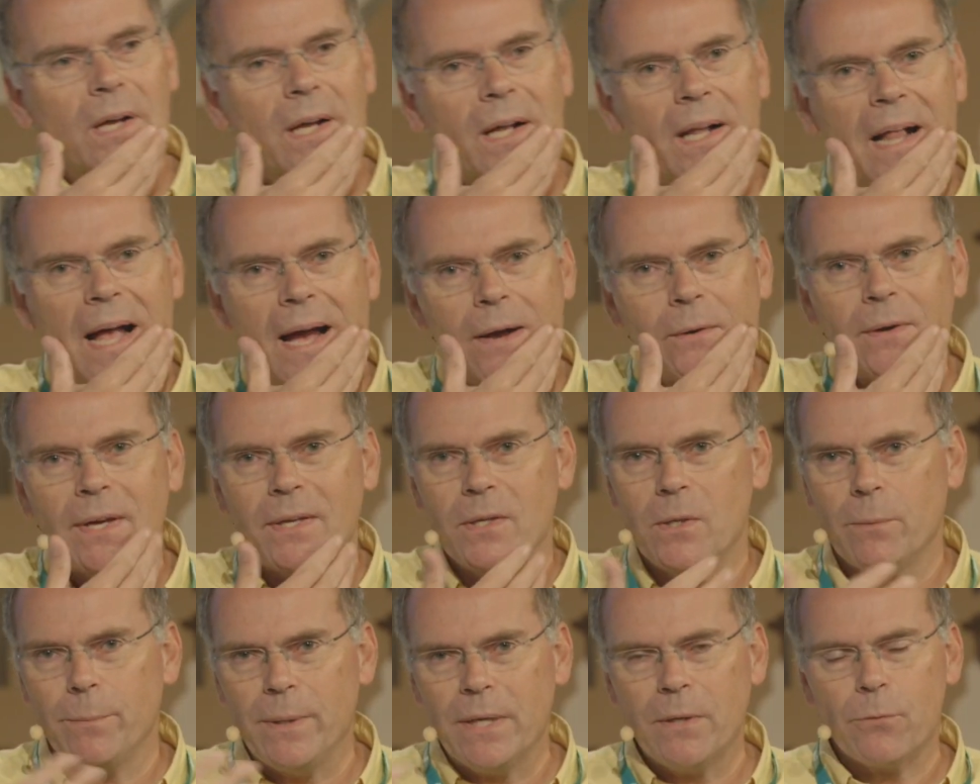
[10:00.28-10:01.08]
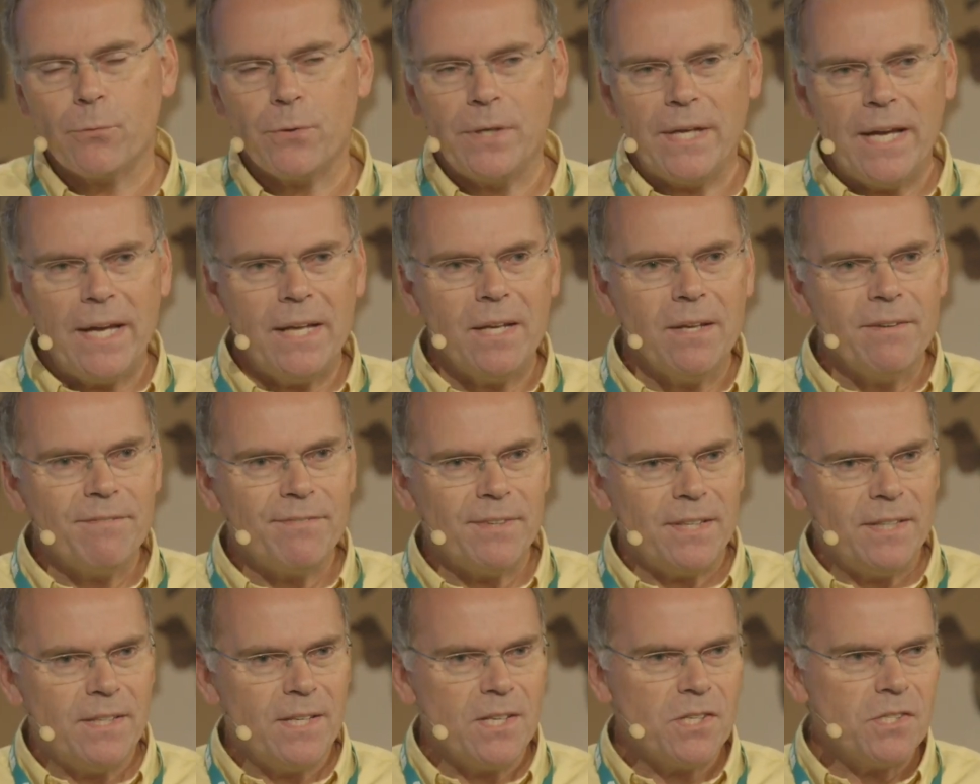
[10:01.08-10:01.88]
well, how can you be creative
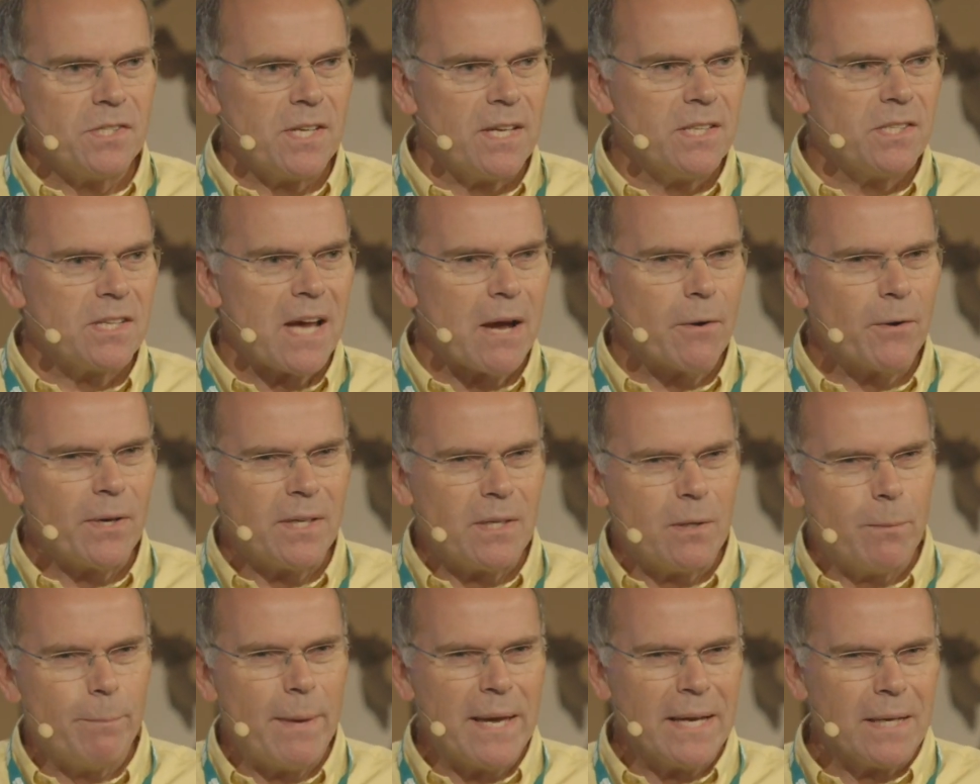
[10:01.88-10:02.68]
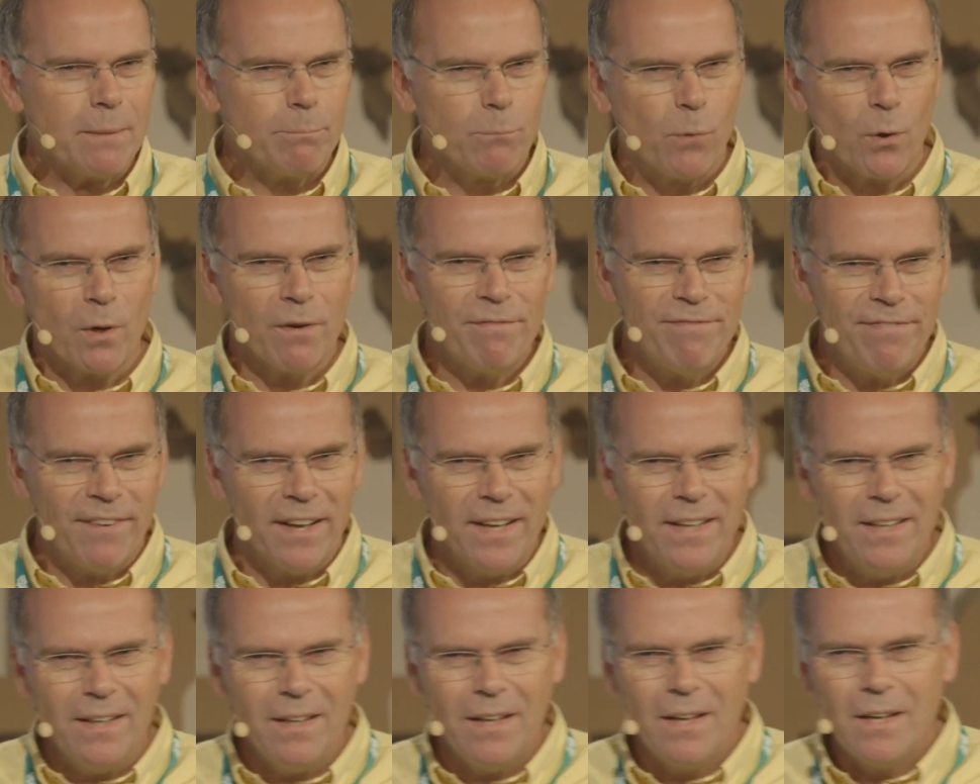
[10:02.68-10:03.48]
in this sense? How can you make it more
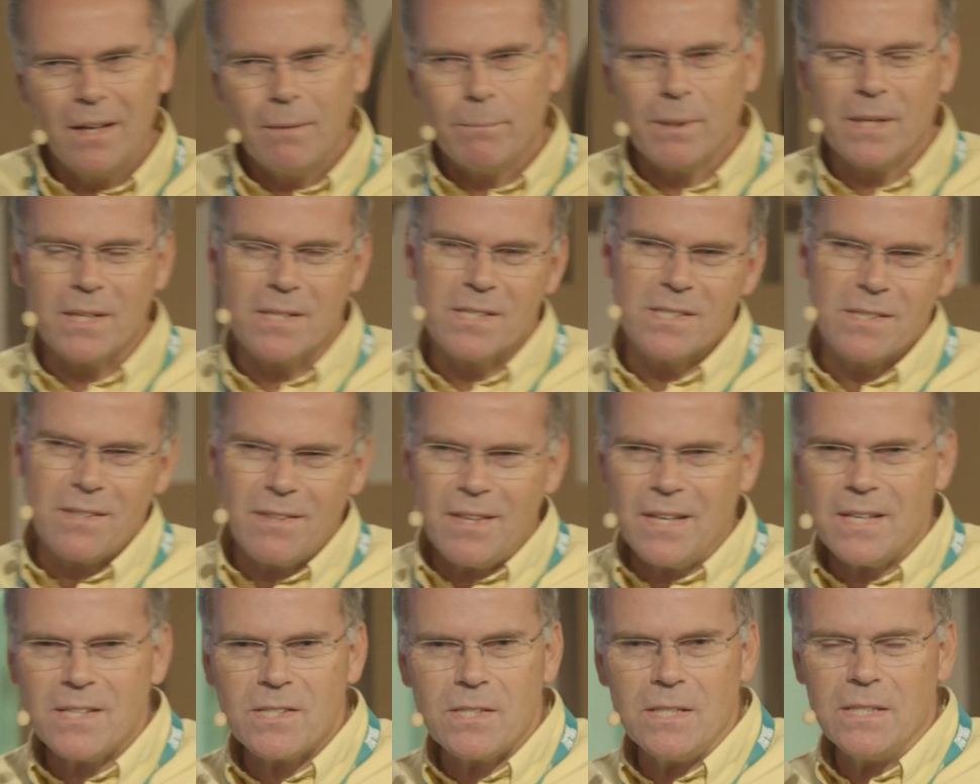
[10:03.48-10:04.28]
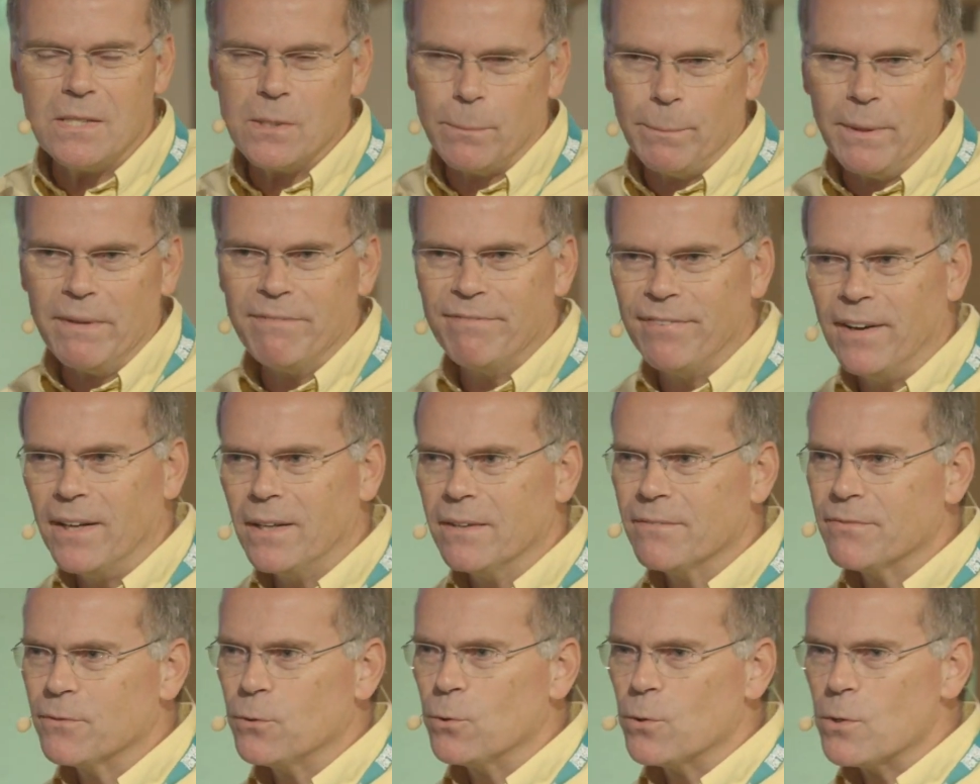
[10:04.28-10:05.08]
fun? Because things need to be
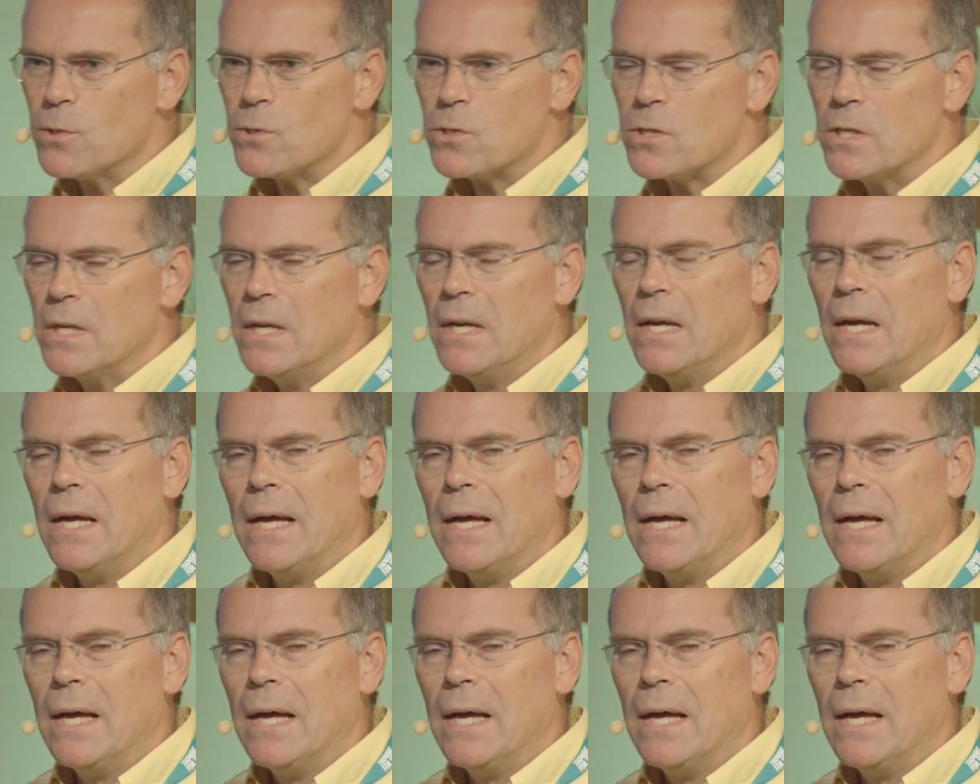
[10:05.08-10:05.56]
fun, of course.